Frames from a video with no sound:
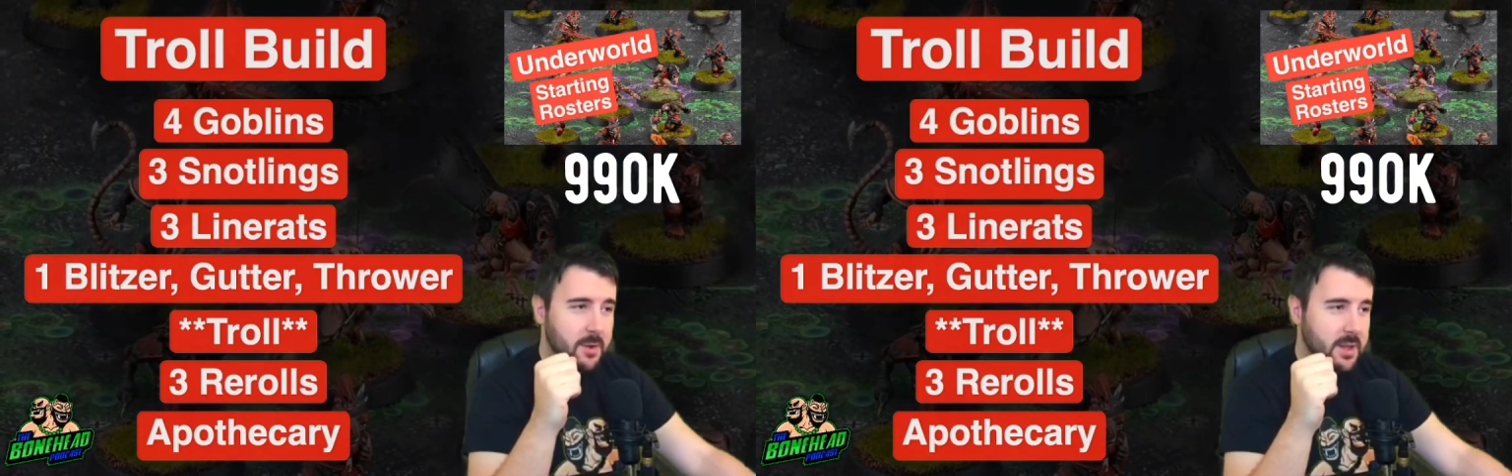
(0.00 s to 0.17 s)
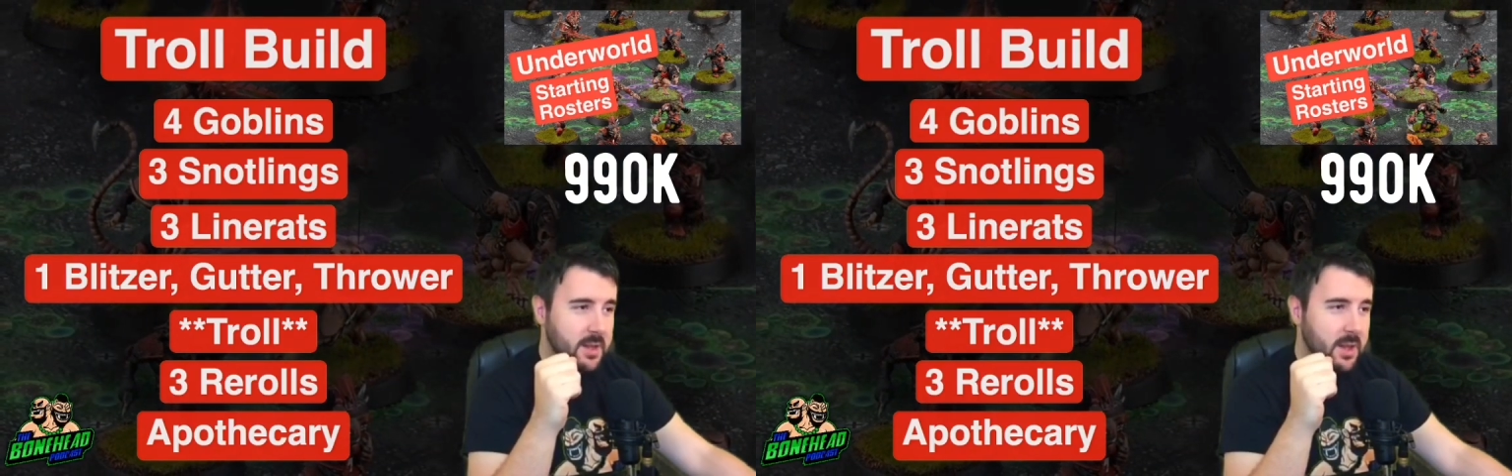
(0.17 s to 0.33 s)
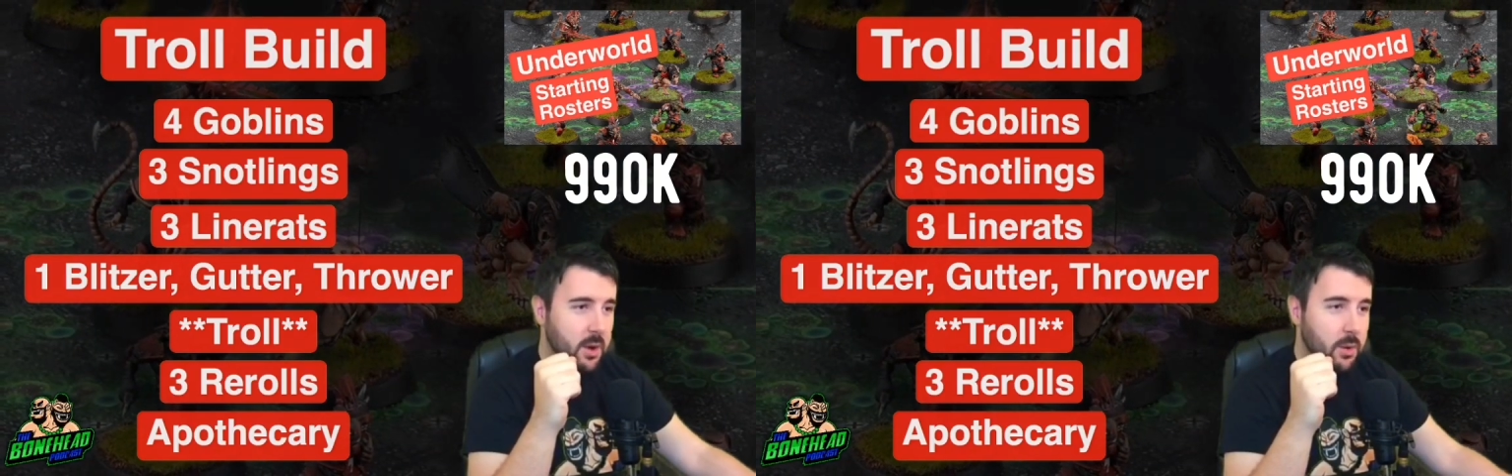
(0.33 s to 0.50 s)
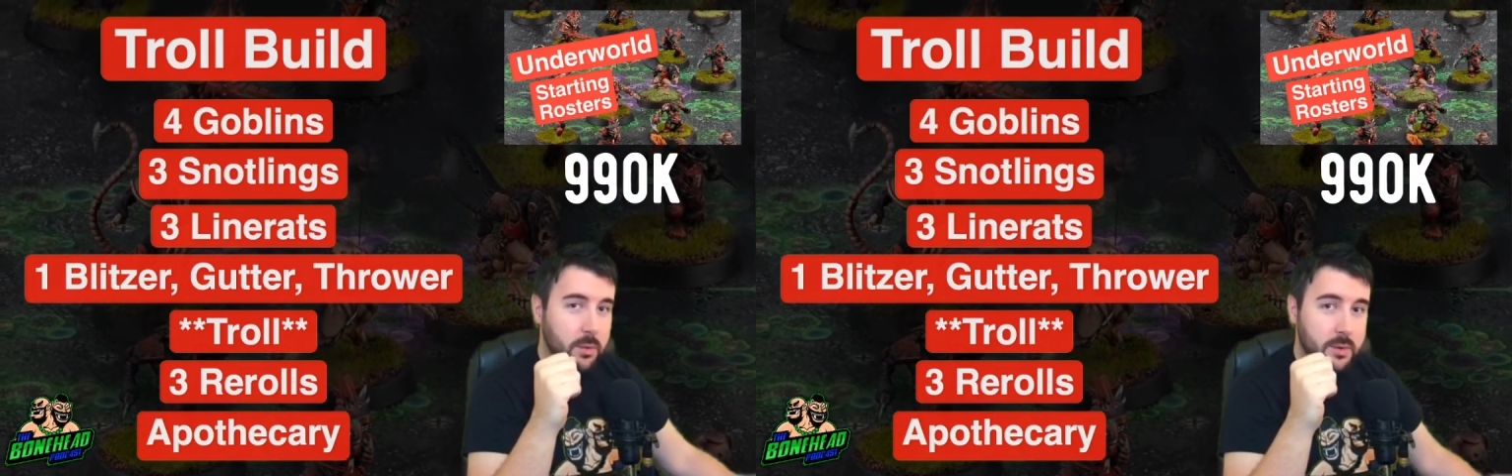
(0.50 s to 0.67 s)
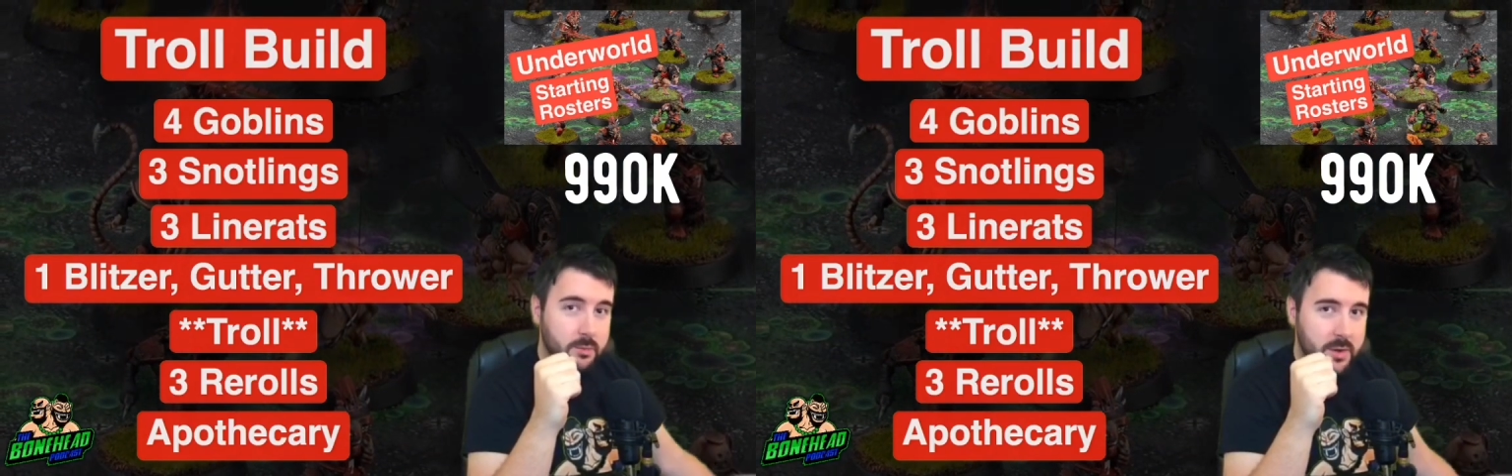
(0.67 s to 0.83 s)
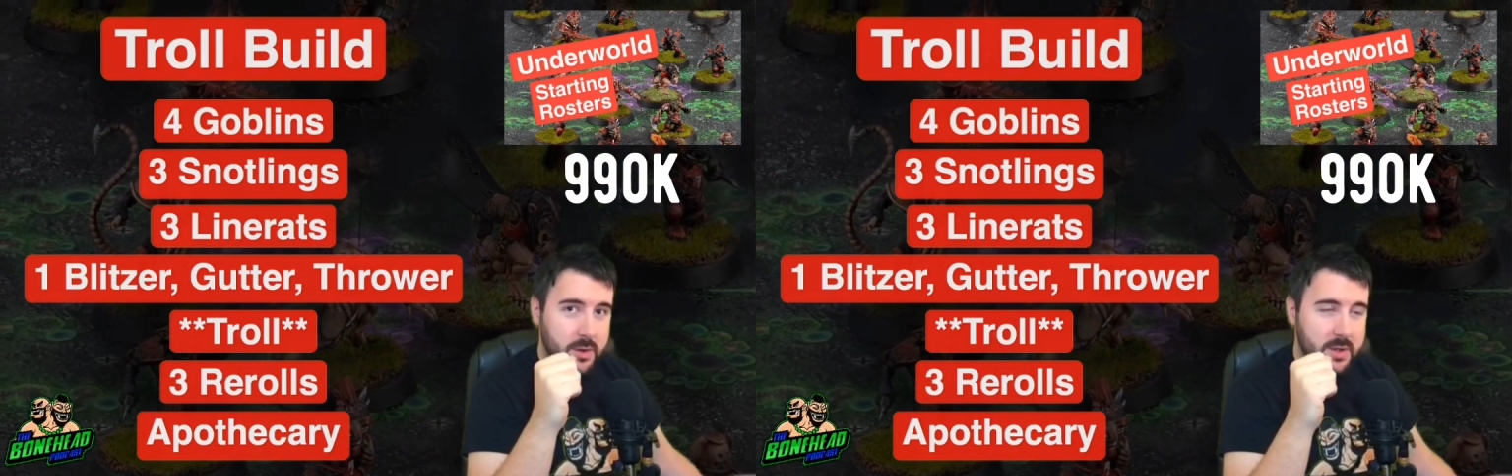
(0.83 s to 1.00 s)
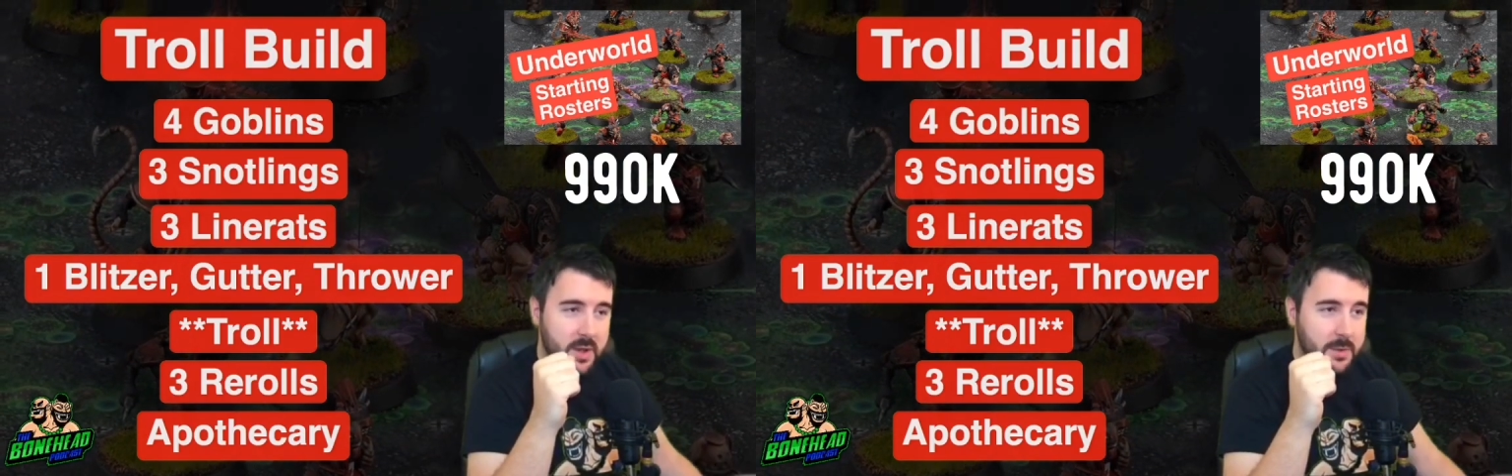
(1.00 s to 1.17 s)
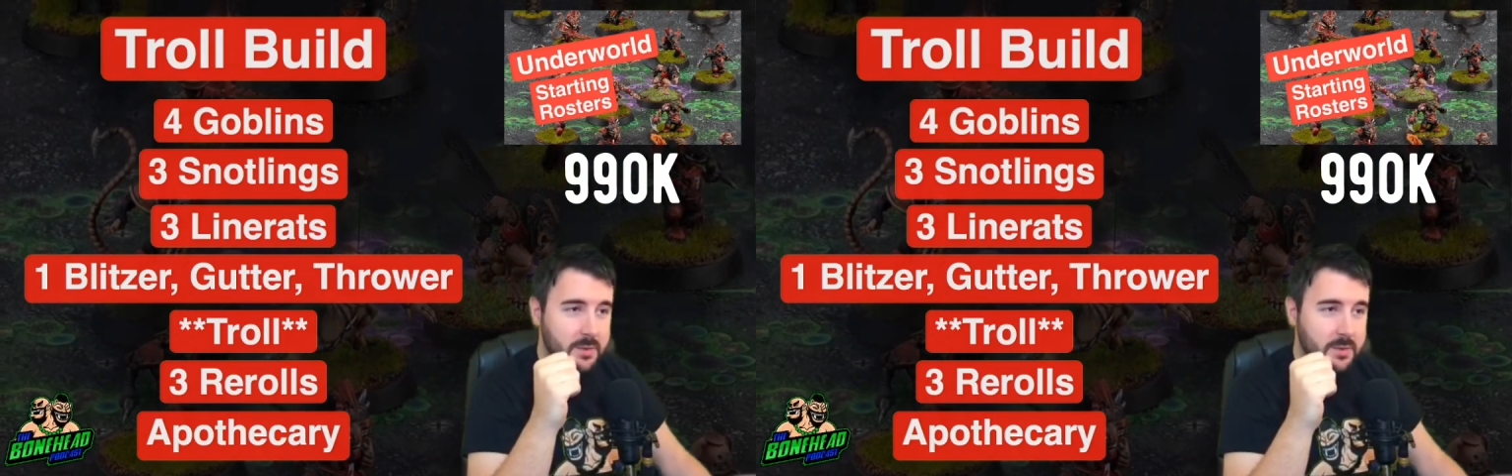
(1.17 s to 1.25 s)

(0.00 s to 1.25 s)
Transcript: running the old roster.